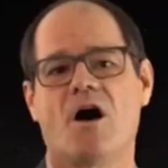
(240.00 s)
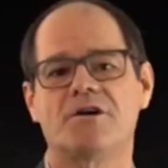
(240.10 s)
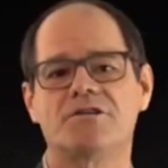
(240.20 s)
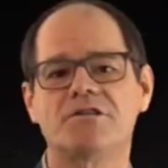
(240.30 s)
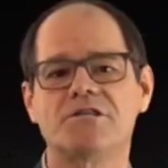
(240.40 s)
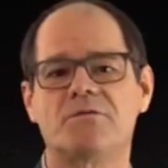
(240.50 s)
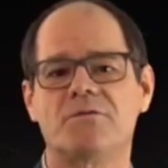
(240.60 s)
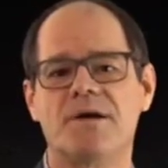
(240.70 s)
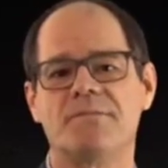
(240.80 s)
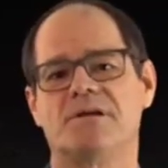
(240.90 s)
are just the
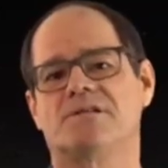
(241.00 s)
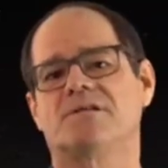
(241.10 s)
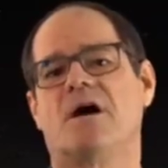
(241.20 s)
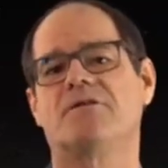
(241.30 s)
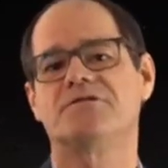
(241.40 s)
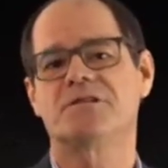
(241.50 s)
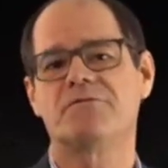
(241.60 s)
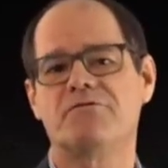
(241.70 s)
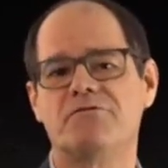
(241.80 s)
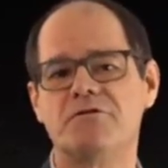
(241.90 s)
remnant of
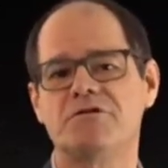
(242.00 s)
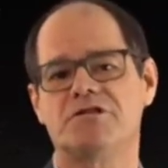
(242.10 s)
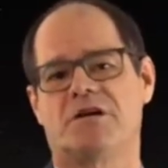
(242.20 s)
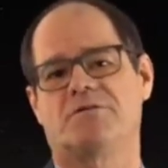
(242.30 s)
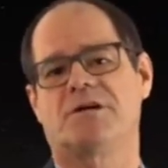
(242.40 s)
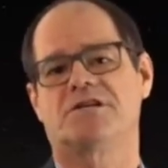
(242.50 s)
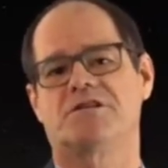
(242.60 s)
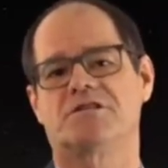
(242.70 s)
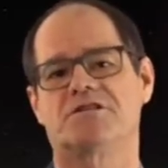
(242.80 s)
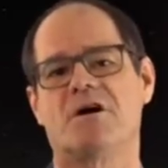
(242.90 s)
some
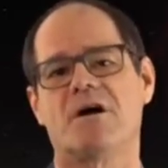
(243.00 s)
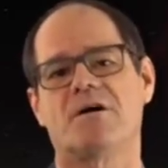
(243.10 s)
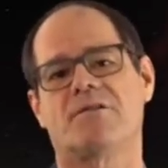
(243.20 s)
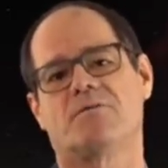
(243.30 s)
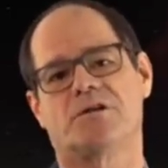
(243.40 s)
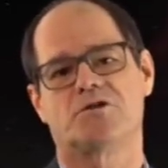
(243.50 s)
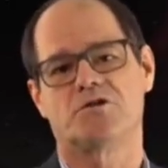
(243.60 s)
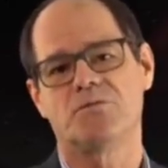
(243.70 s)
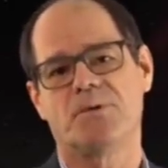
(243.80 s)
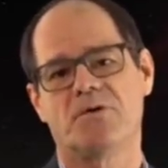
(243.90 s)
first-generation star that went
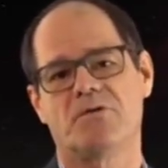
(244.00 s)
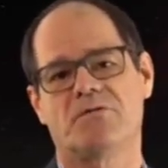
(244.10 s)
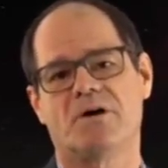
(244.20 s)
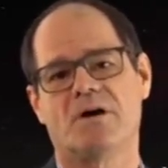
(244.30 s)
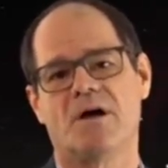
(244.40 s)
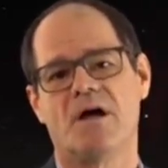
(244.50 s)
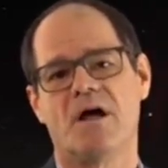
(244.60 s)
supernova.